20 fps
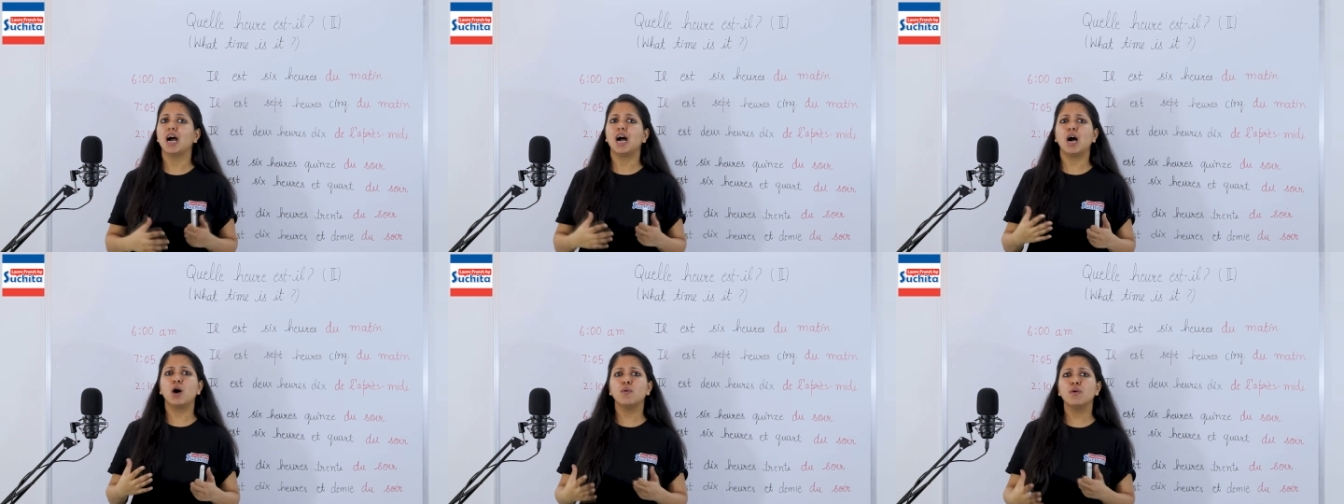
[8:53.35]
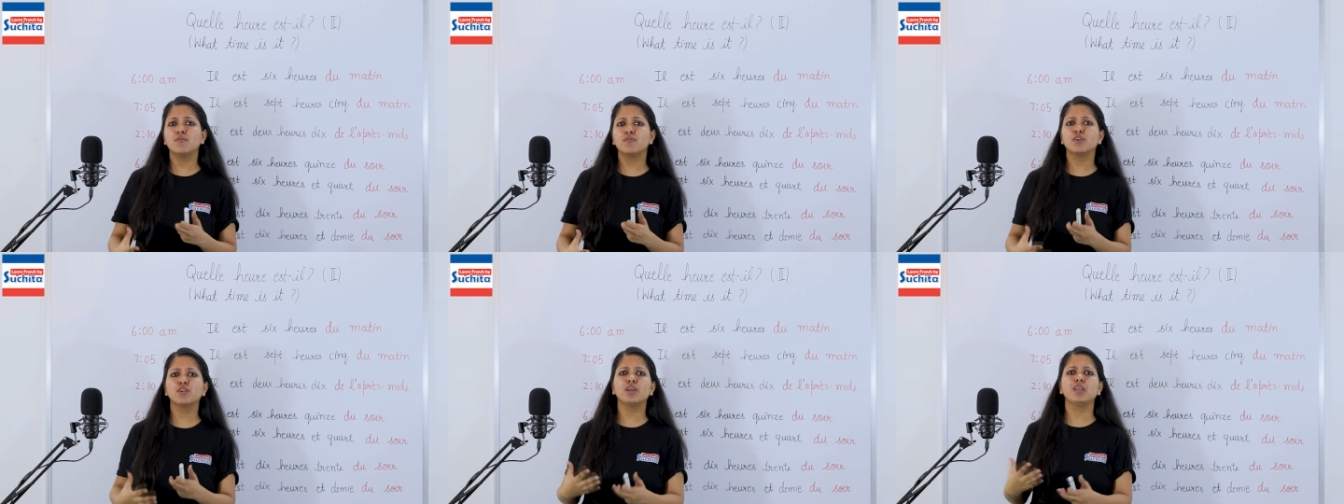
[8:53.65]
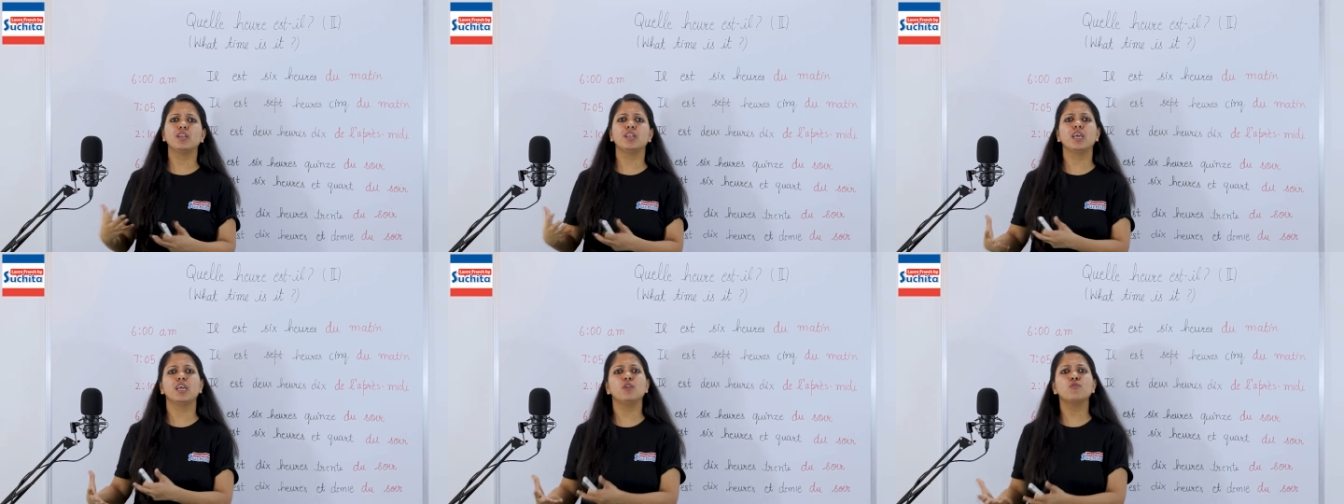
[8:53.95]
However,
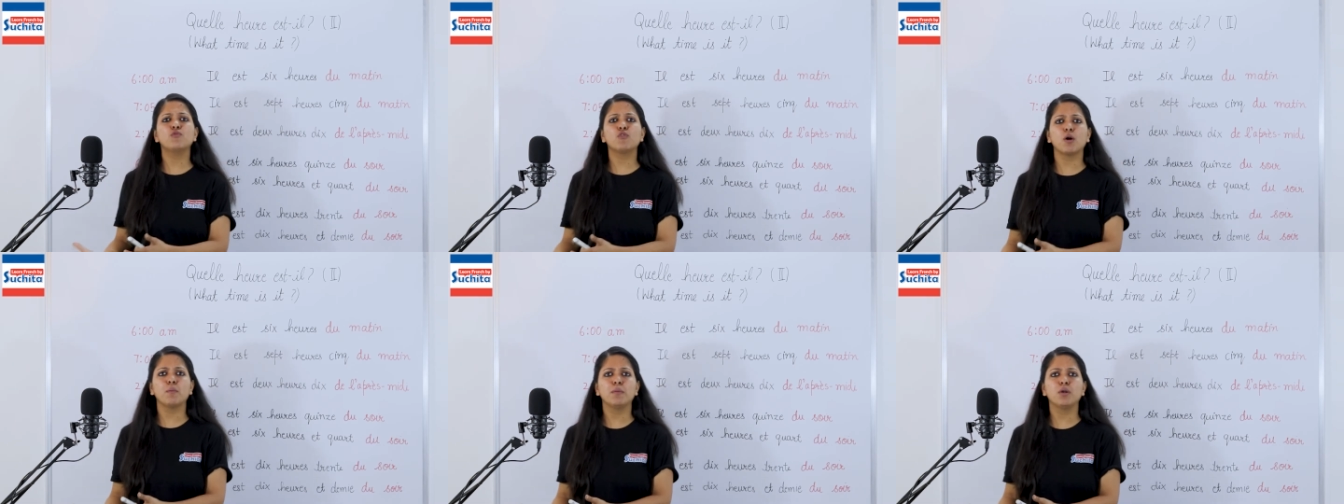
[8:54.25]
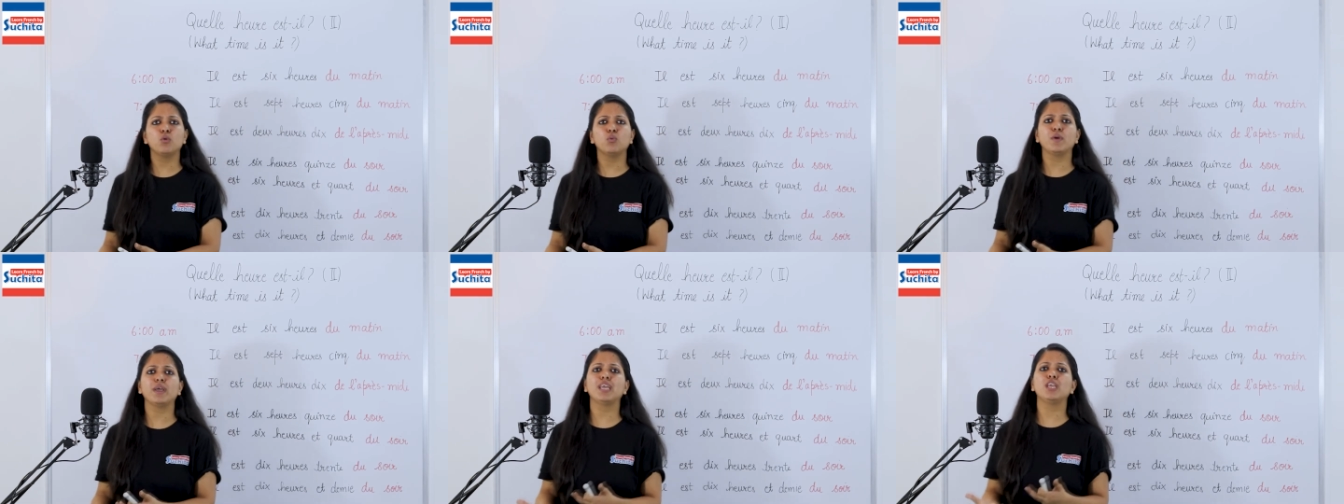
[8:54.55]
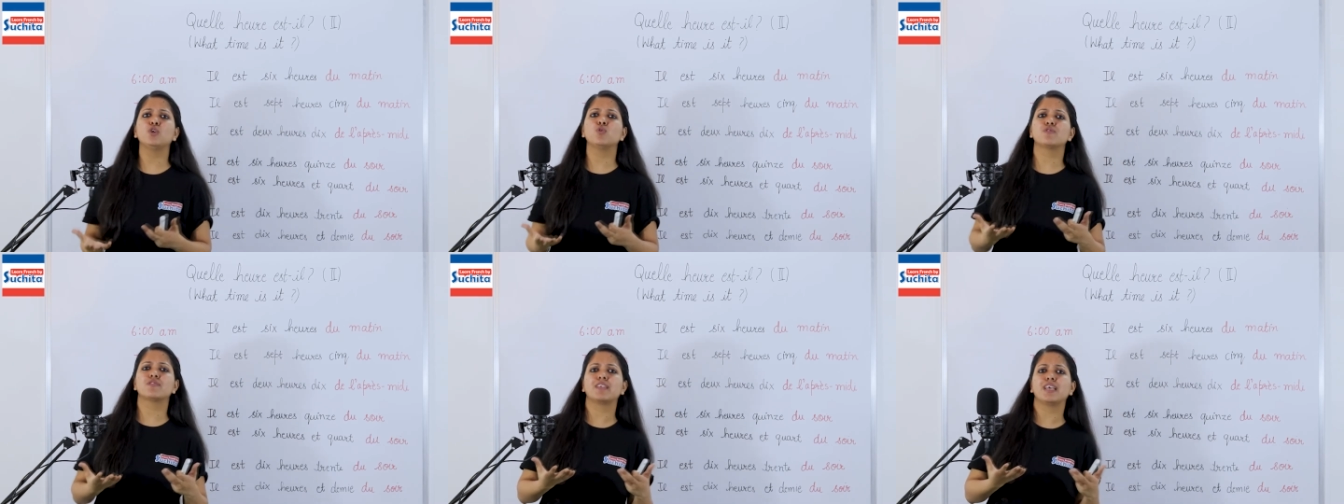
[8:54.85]
in informal way,
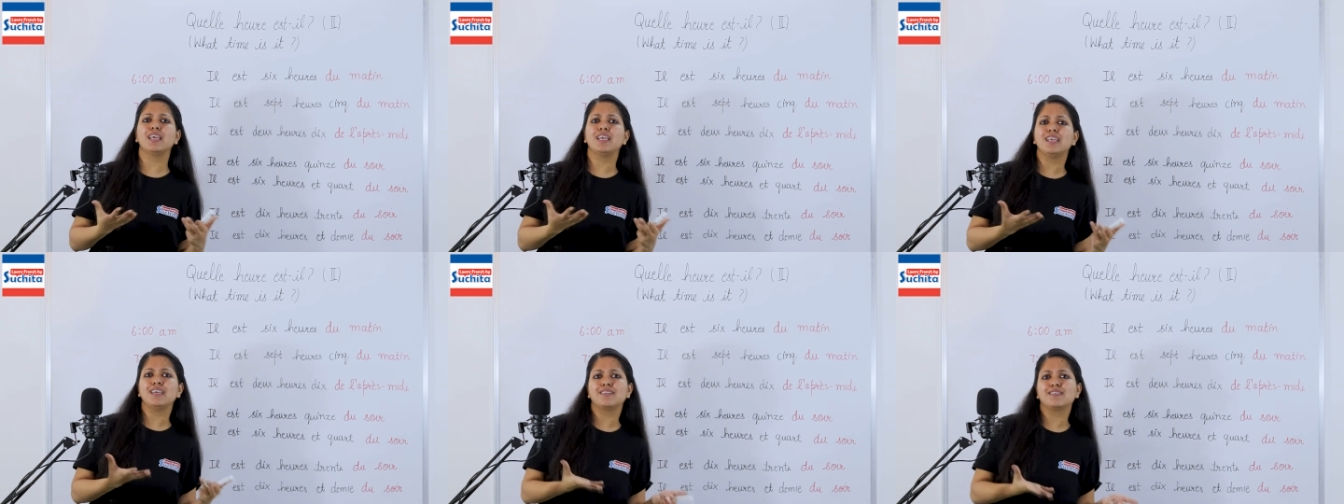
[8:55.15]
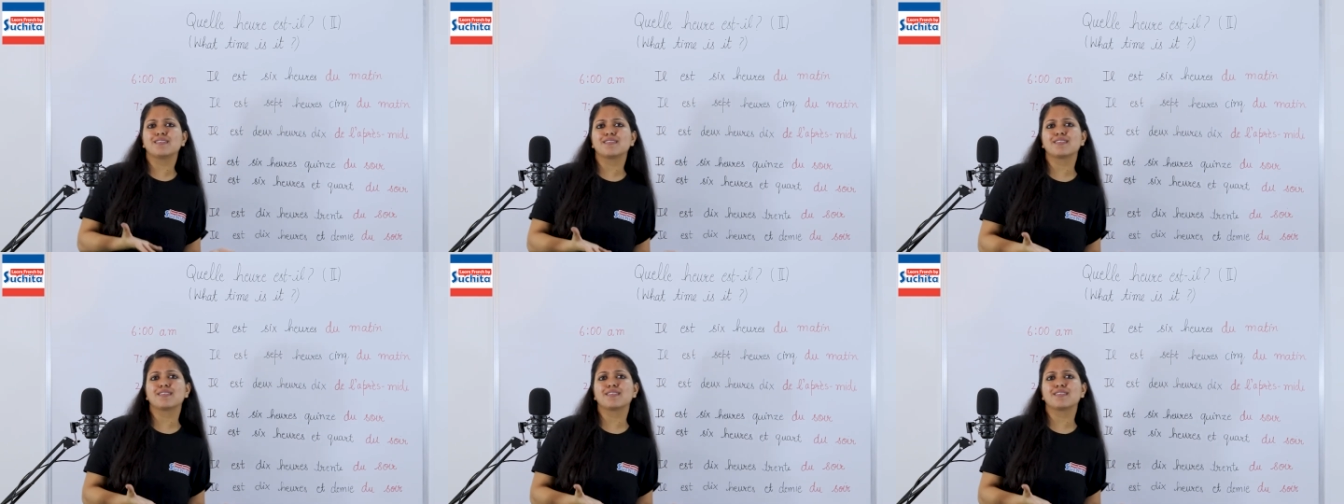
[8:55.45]
you say it